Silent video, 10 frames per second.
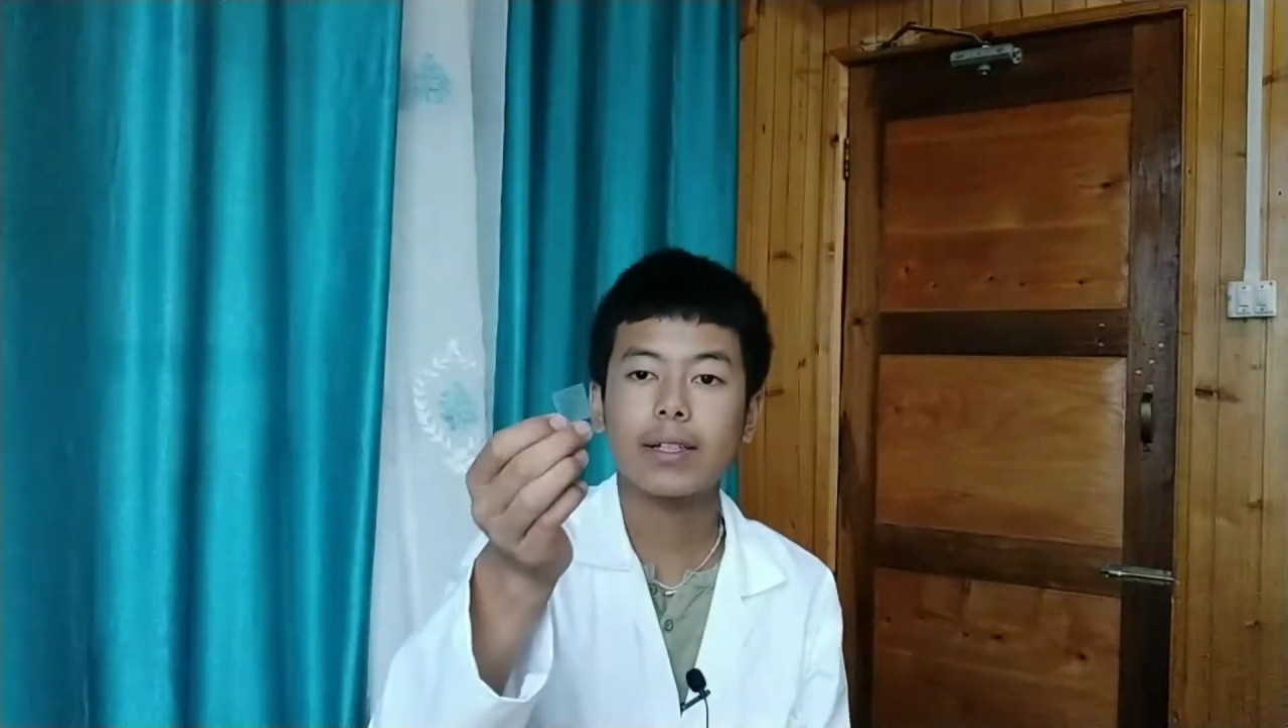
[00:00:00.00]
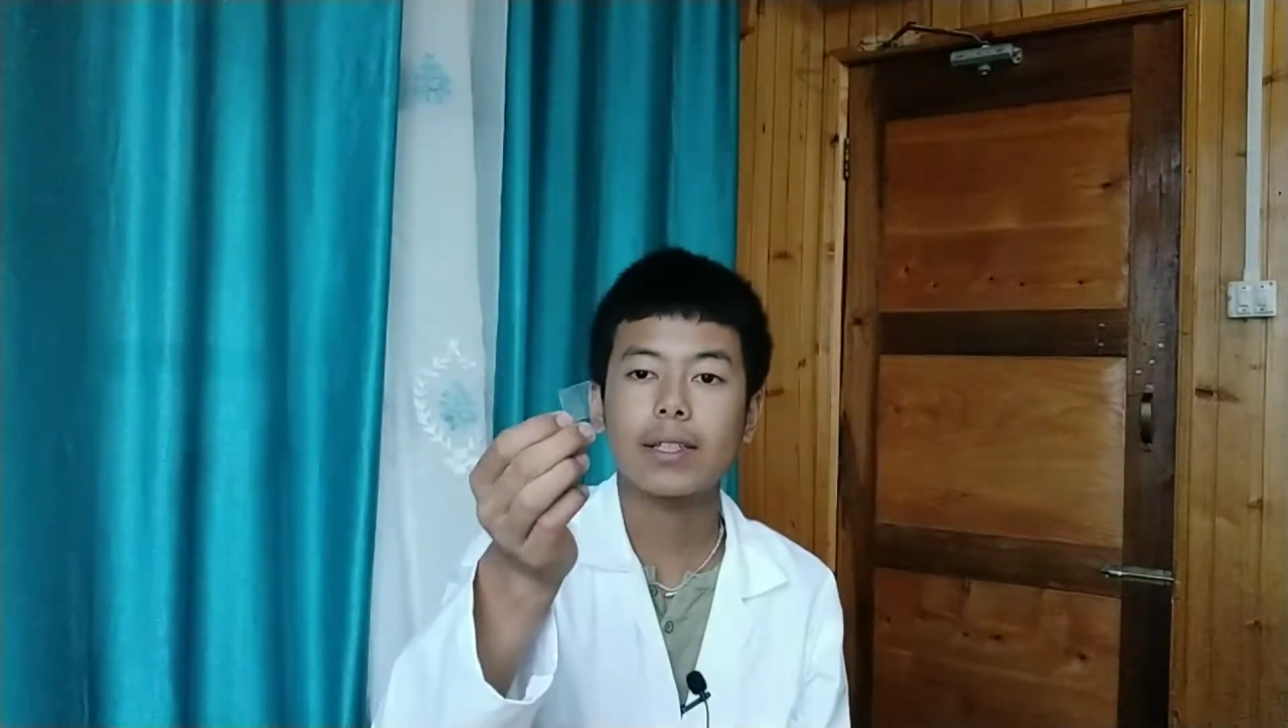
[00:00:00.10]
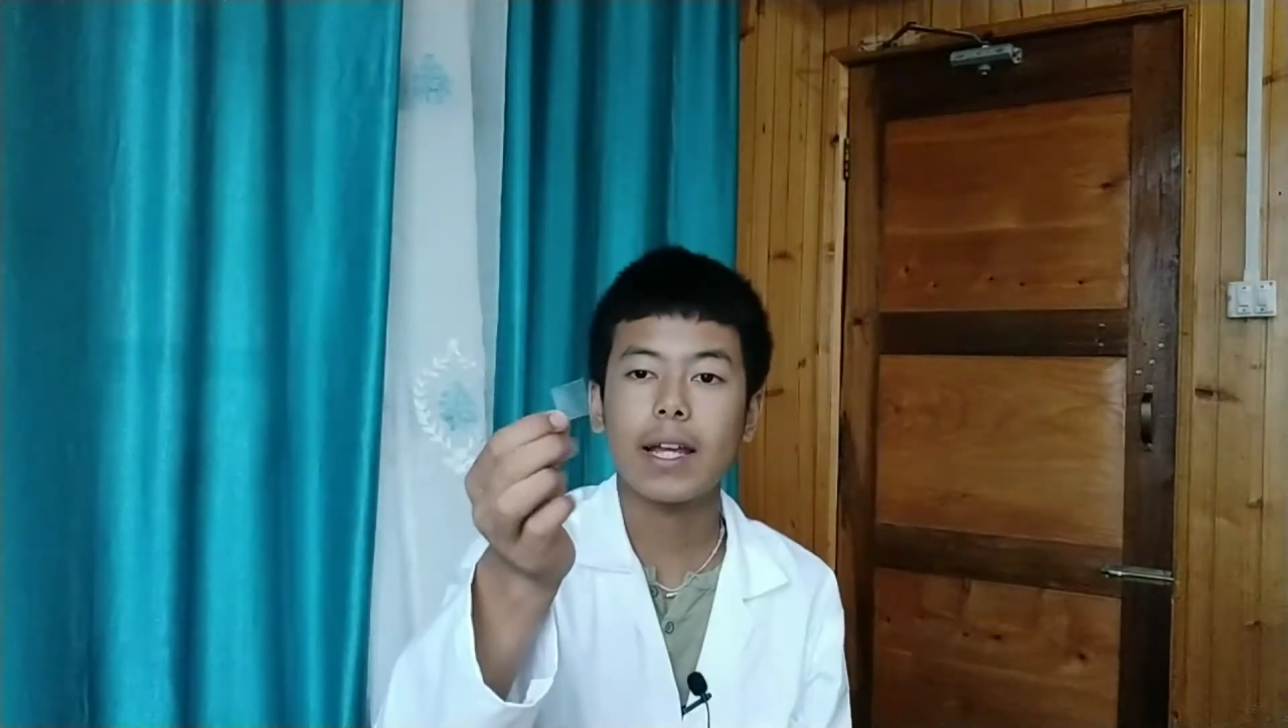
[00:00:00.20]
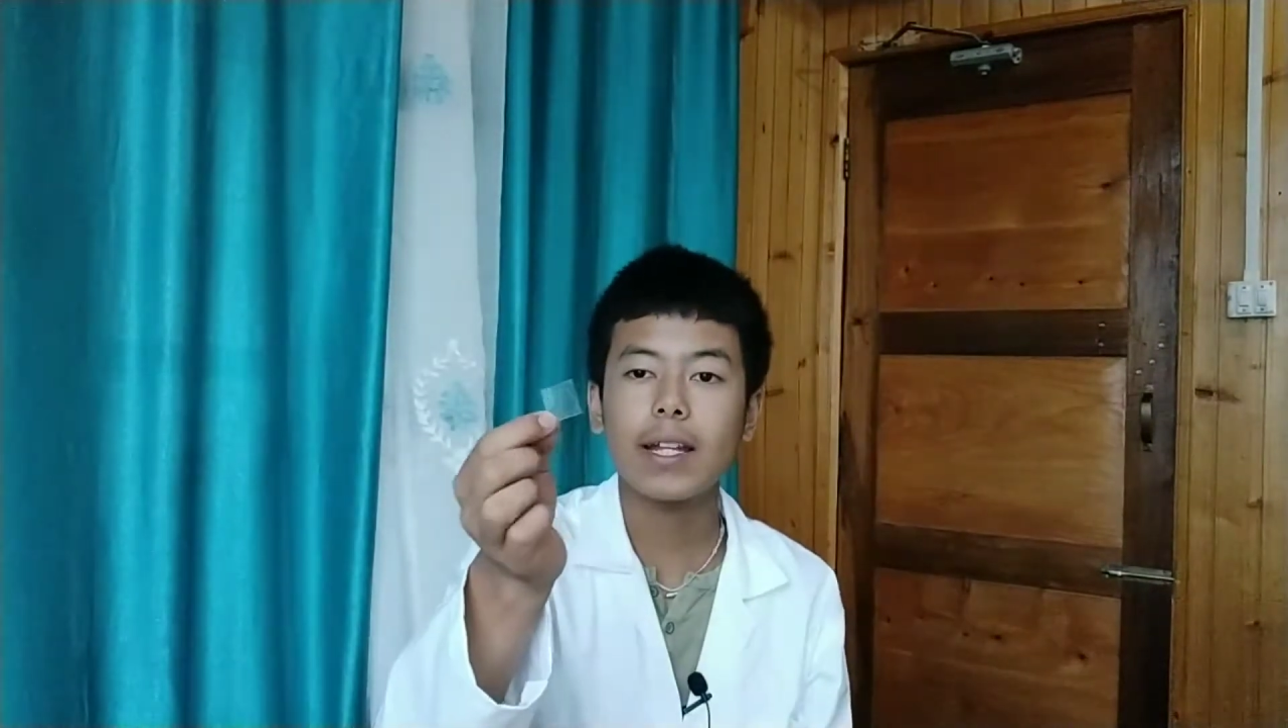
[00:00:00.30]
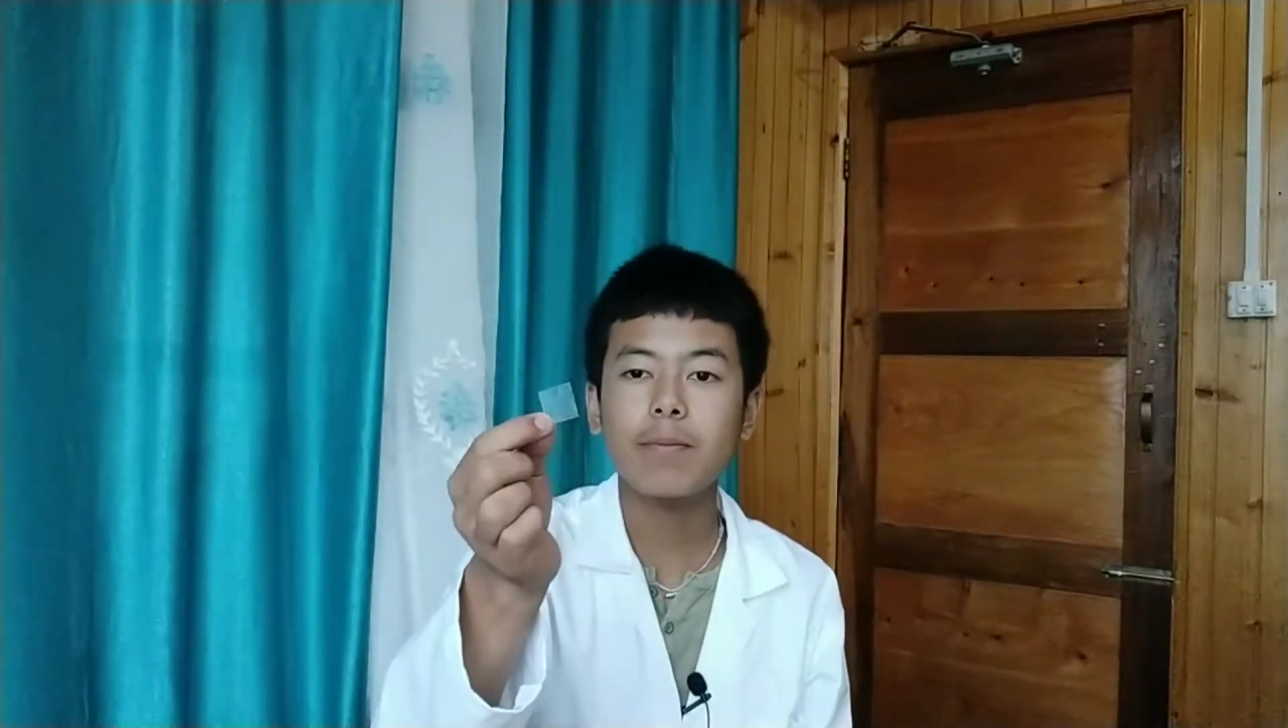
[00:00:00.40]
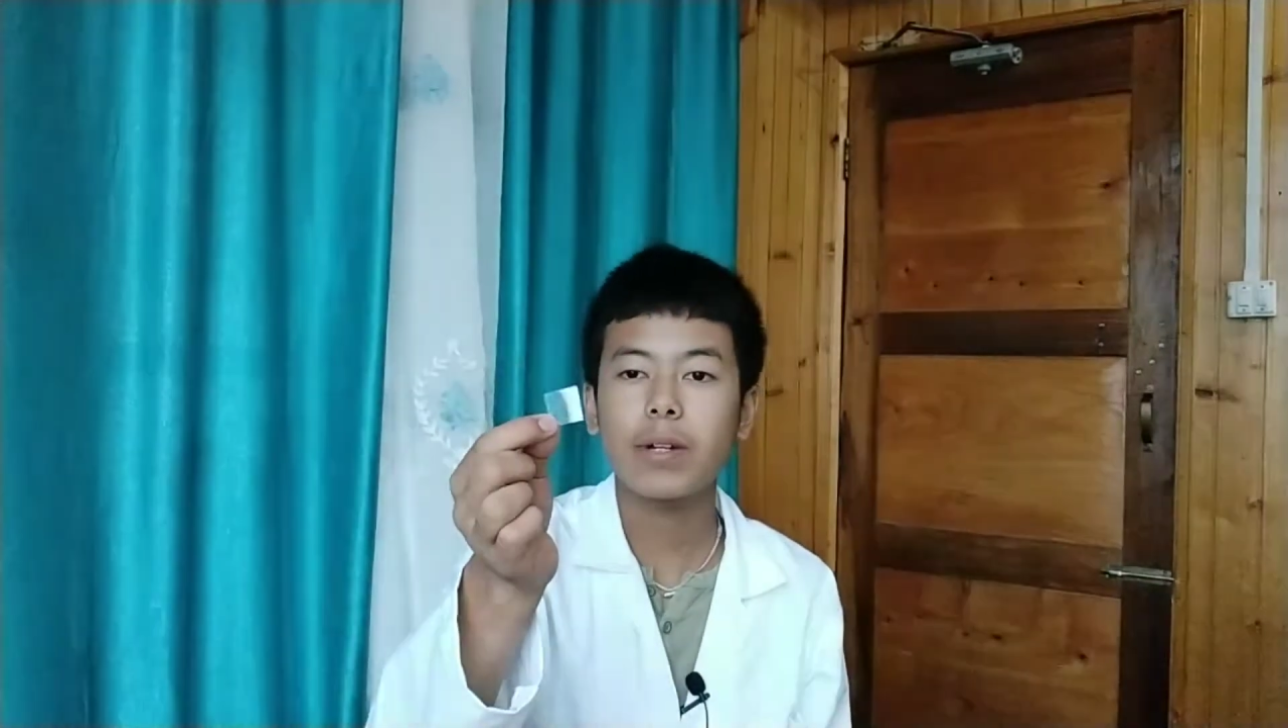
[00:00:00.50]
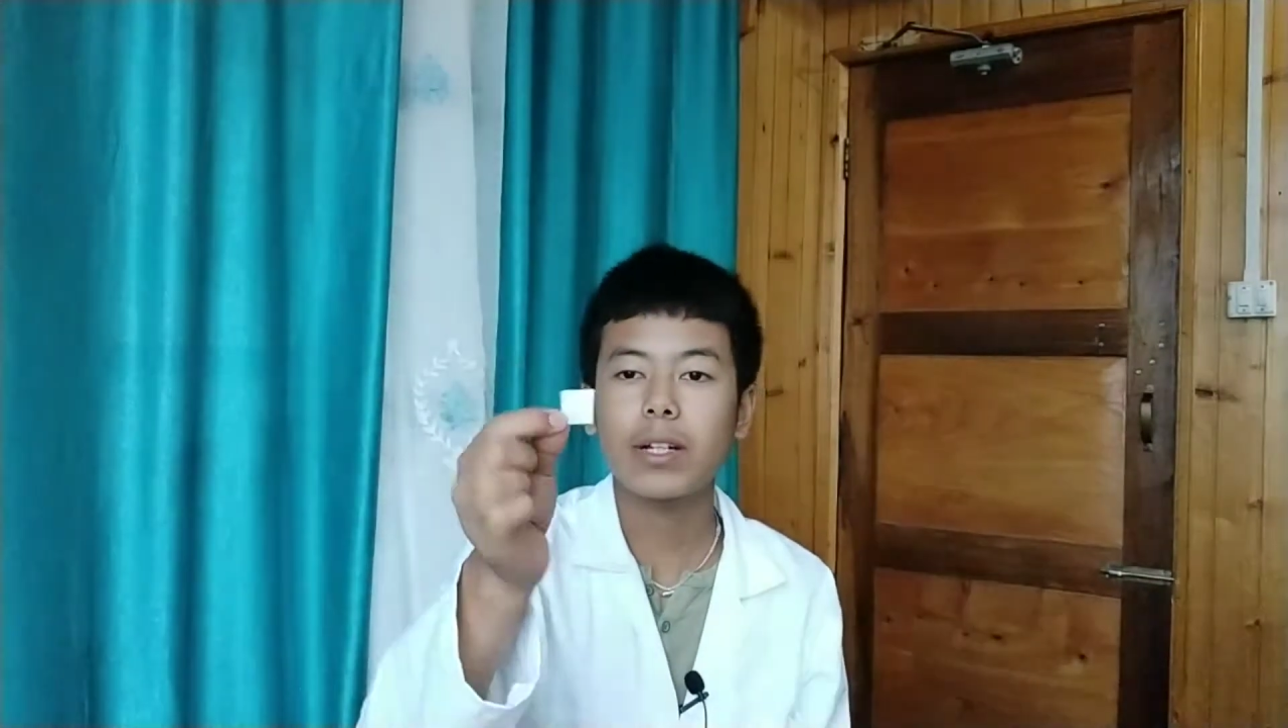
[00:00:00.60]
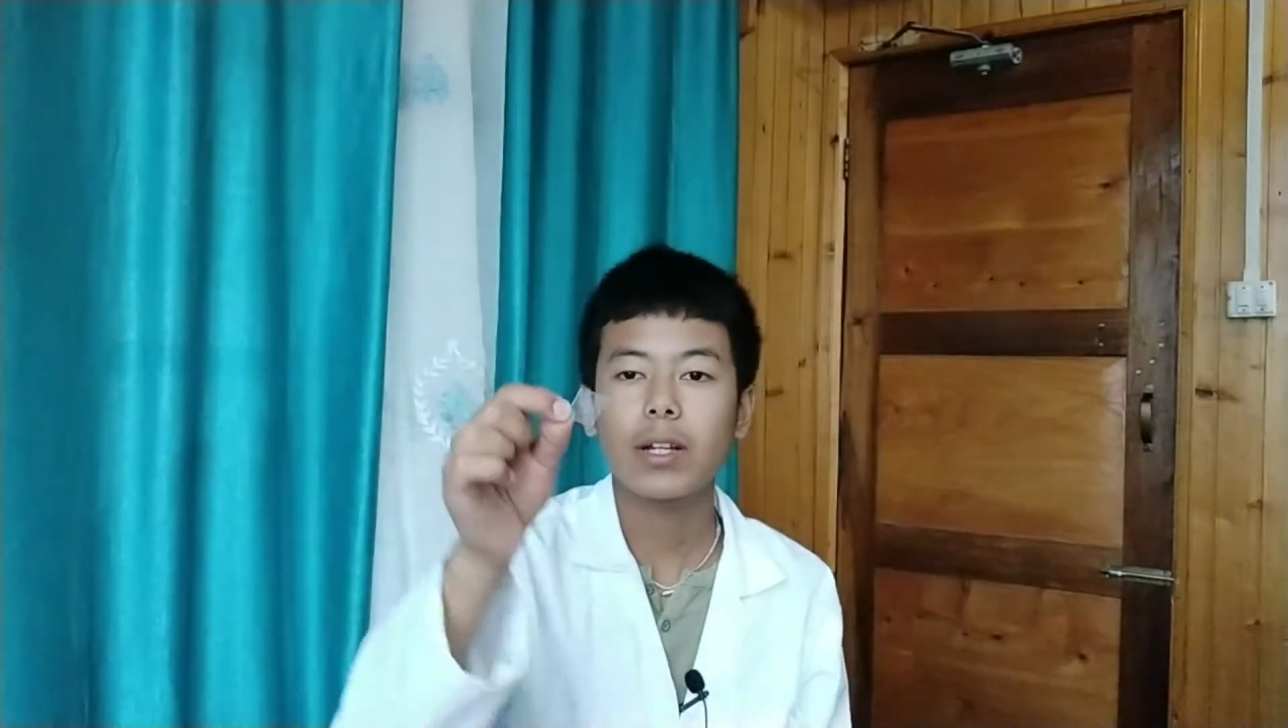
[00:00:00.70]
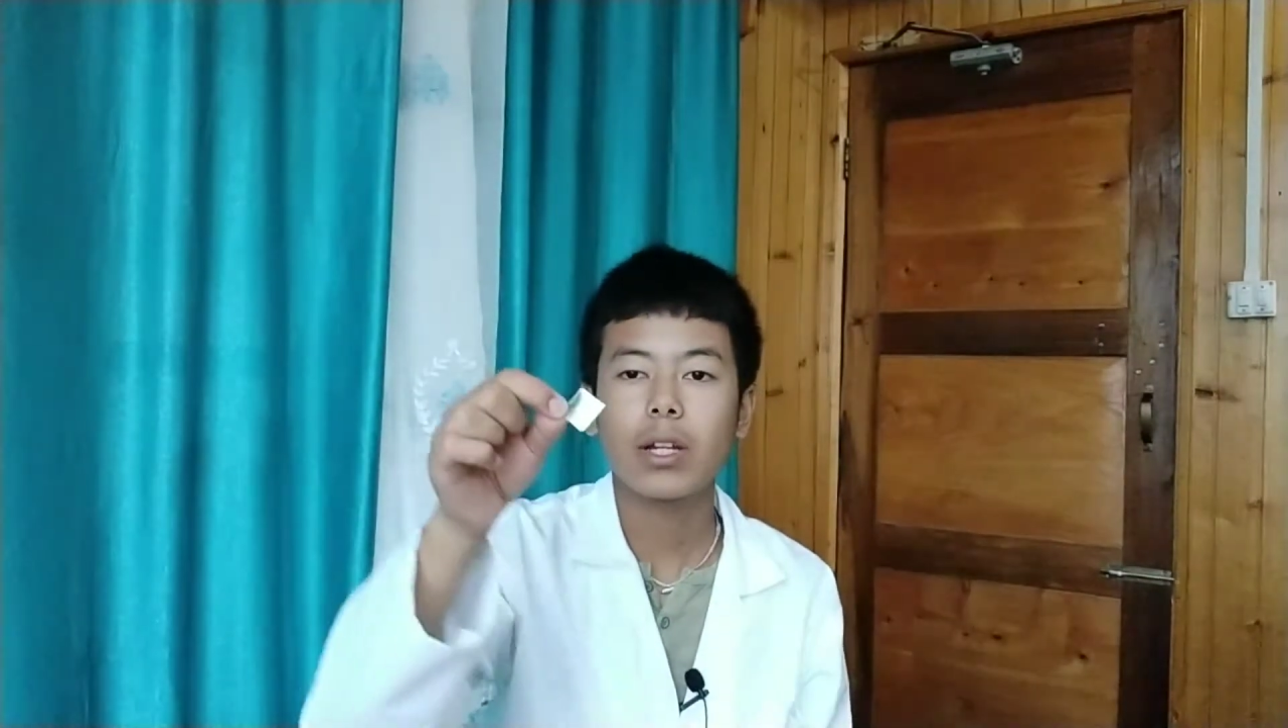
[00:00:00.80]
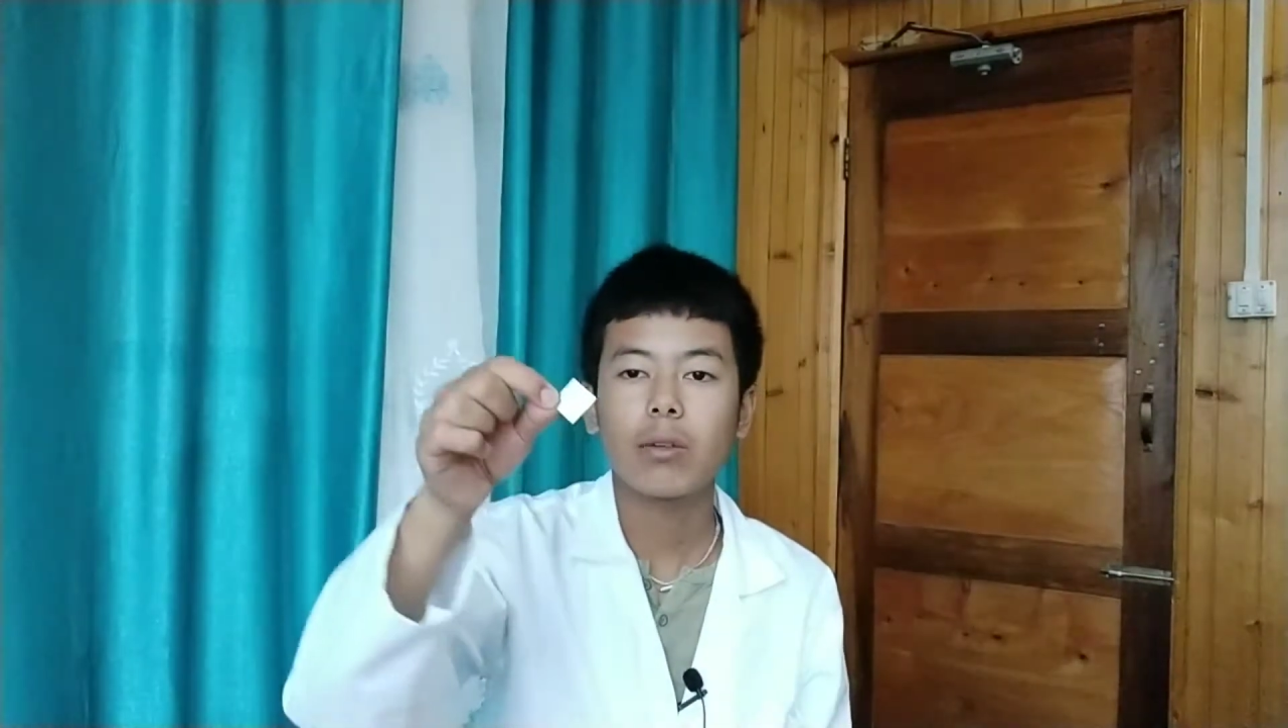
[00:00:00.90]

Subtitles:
a slide, but